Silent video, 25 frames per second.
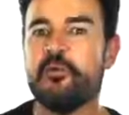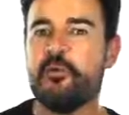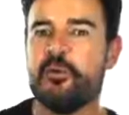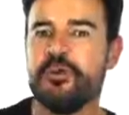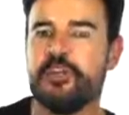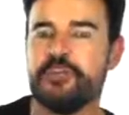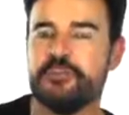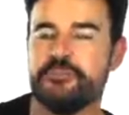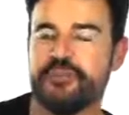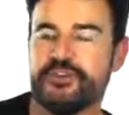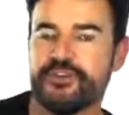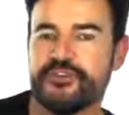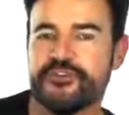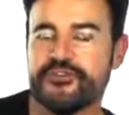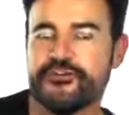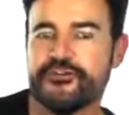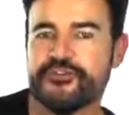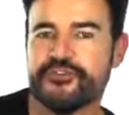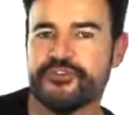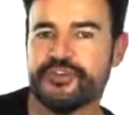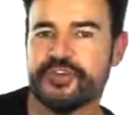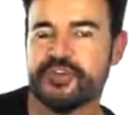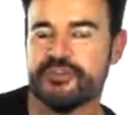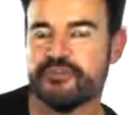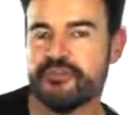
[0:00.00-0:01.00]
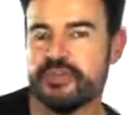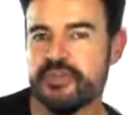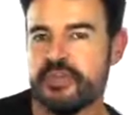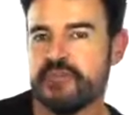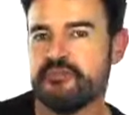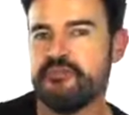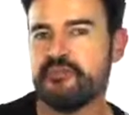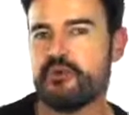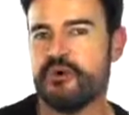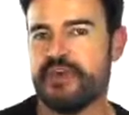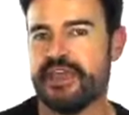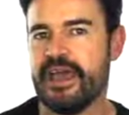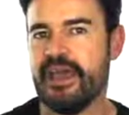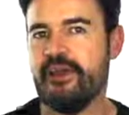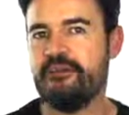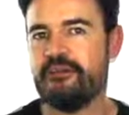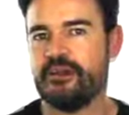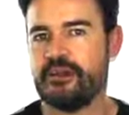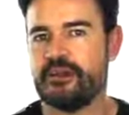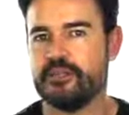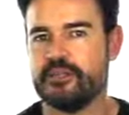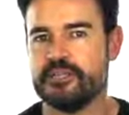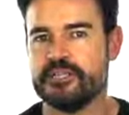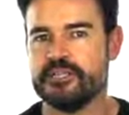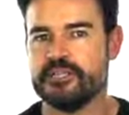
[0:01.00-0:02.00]
will be using the
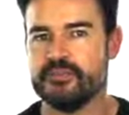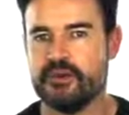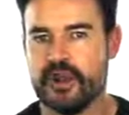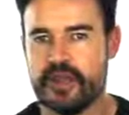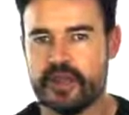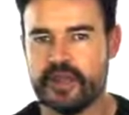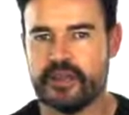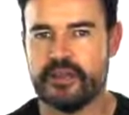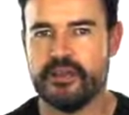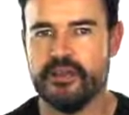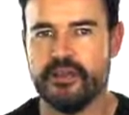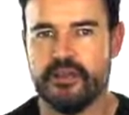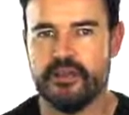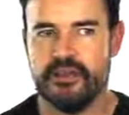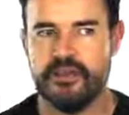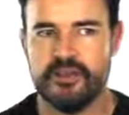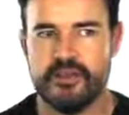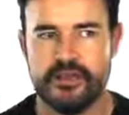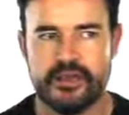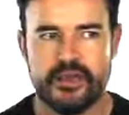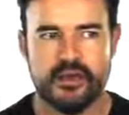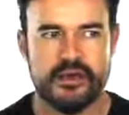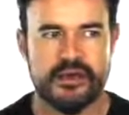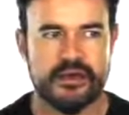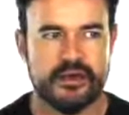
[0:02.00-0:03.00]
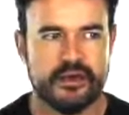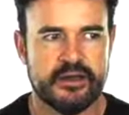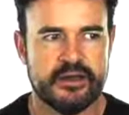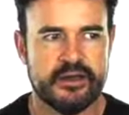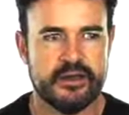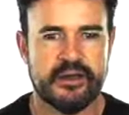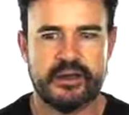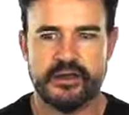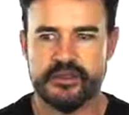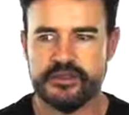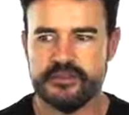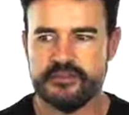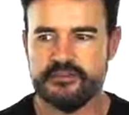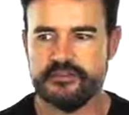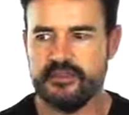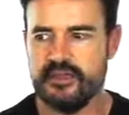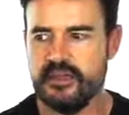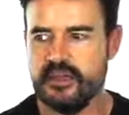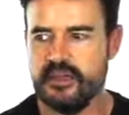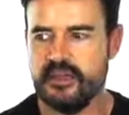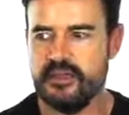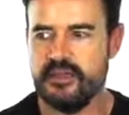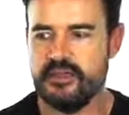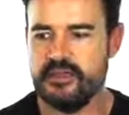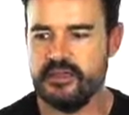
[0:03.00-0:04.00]
vocabulary track. Like, how do you
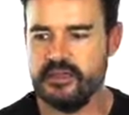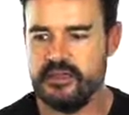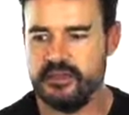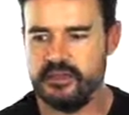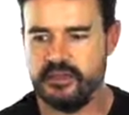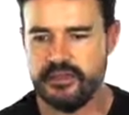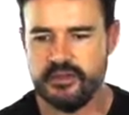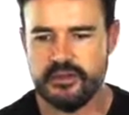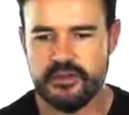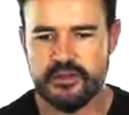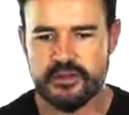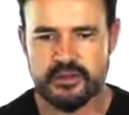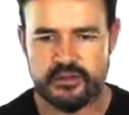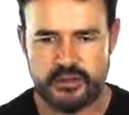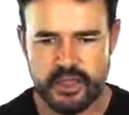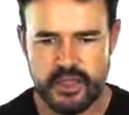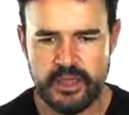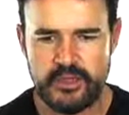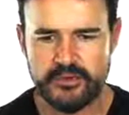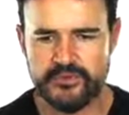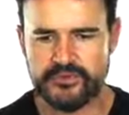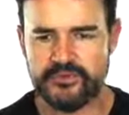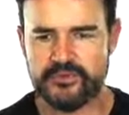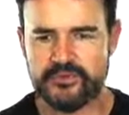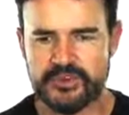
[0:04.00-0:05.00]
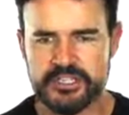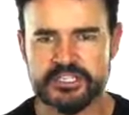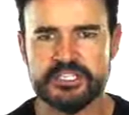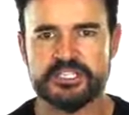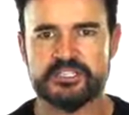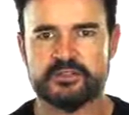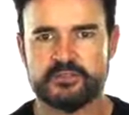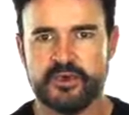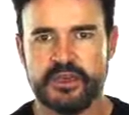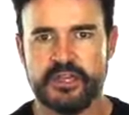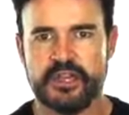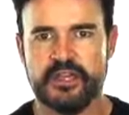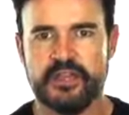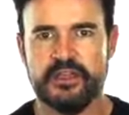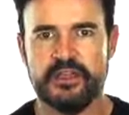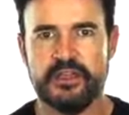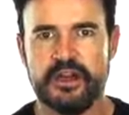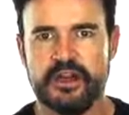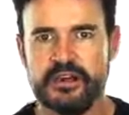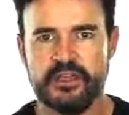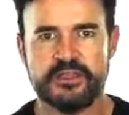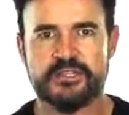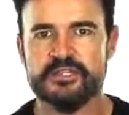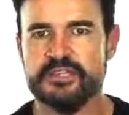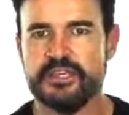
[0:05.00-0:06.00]
say, okay, so this is tricky.
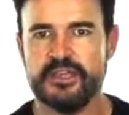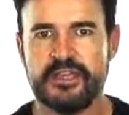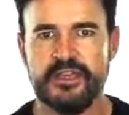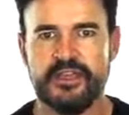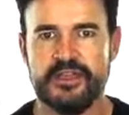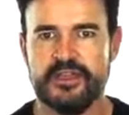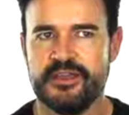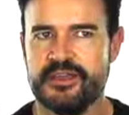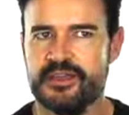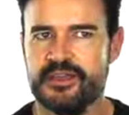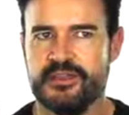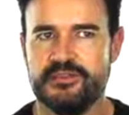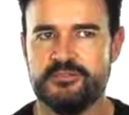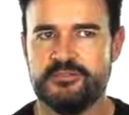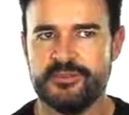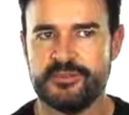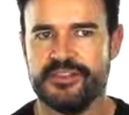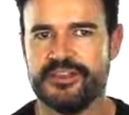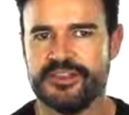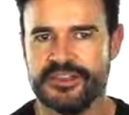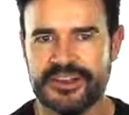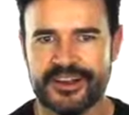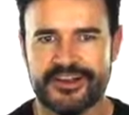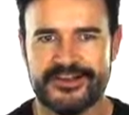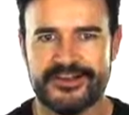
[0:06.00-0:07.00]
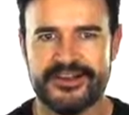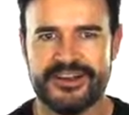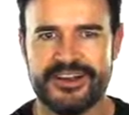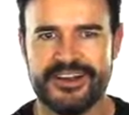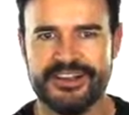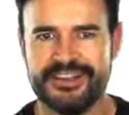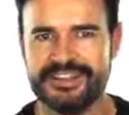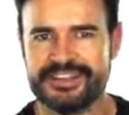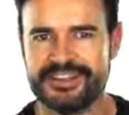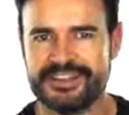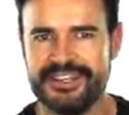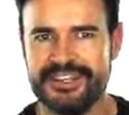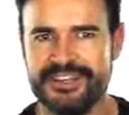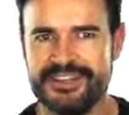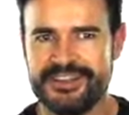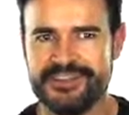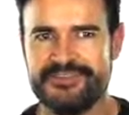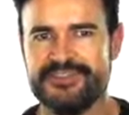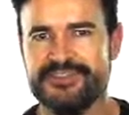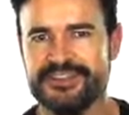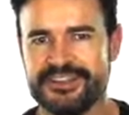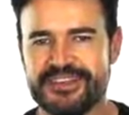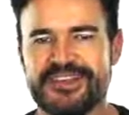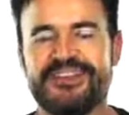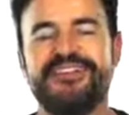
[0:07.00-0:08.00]
How do you say puñetero? How do you say
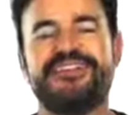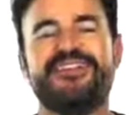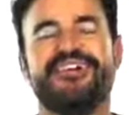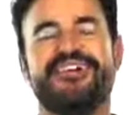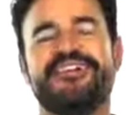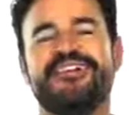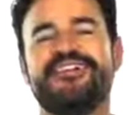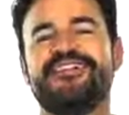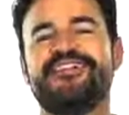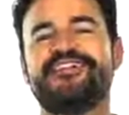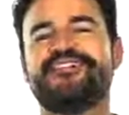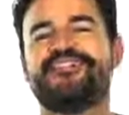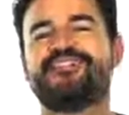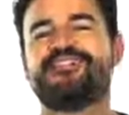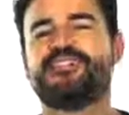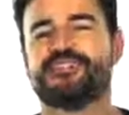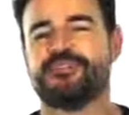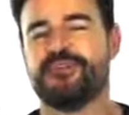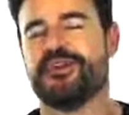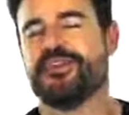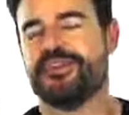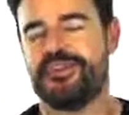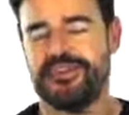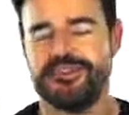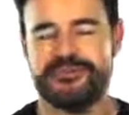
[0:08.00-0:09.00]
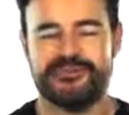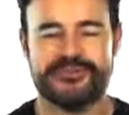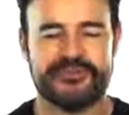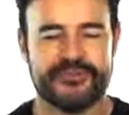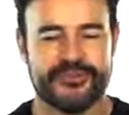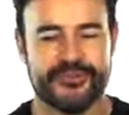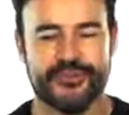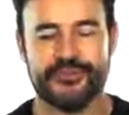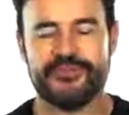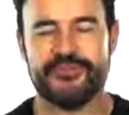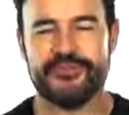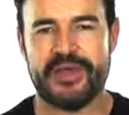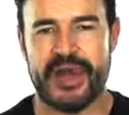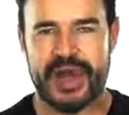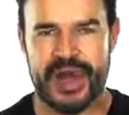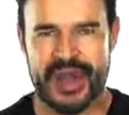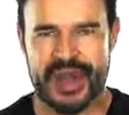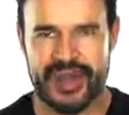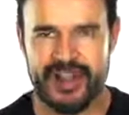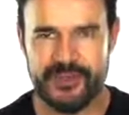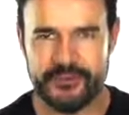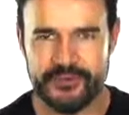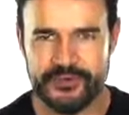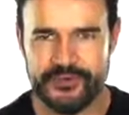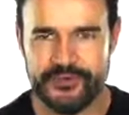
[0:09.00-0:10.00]
difícil? Tricky. So
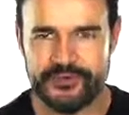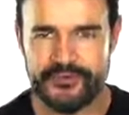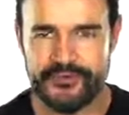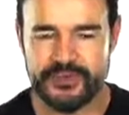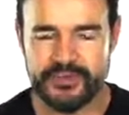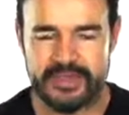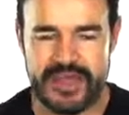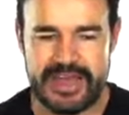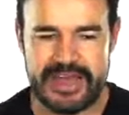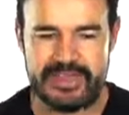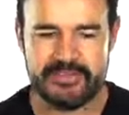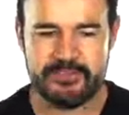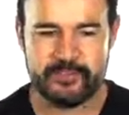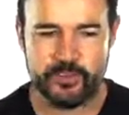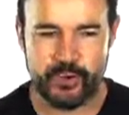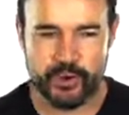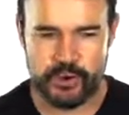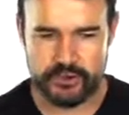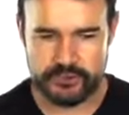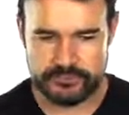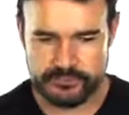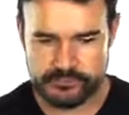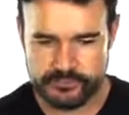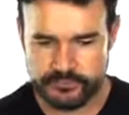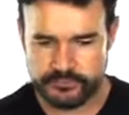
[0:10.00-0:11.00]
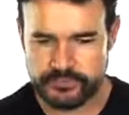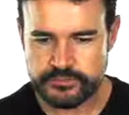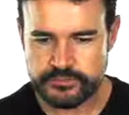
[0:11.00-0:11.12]
I'll be using that for